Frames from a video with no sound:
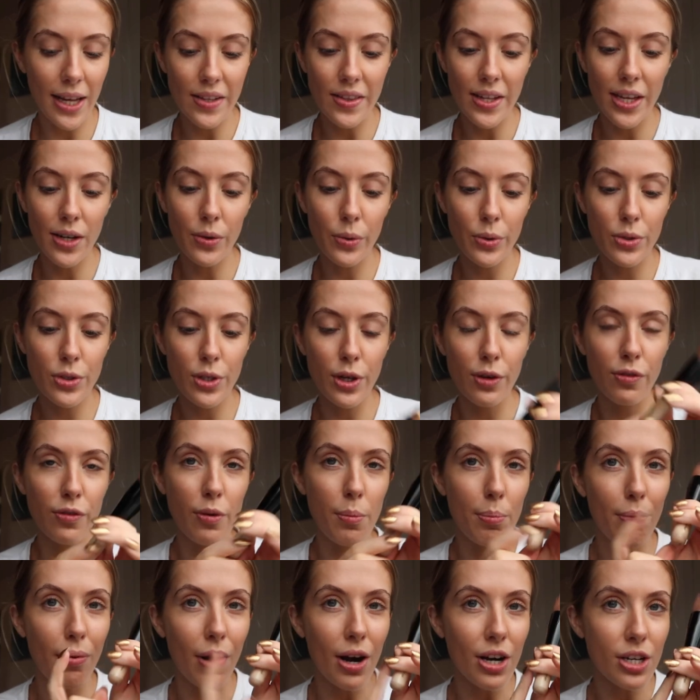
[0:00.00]
And then also
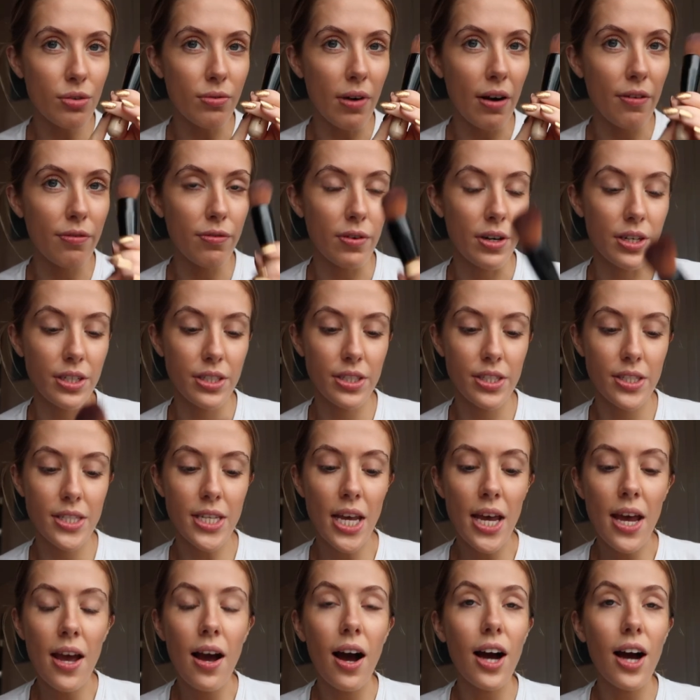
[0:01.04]
for brush reference,